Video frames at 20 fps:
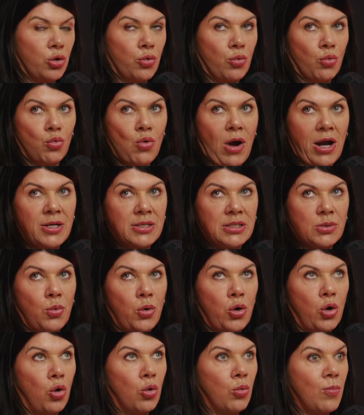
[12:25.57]
Runner's
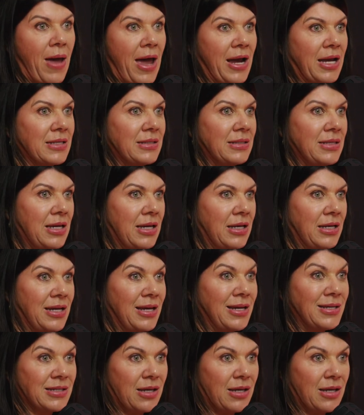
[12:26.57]
World magazine is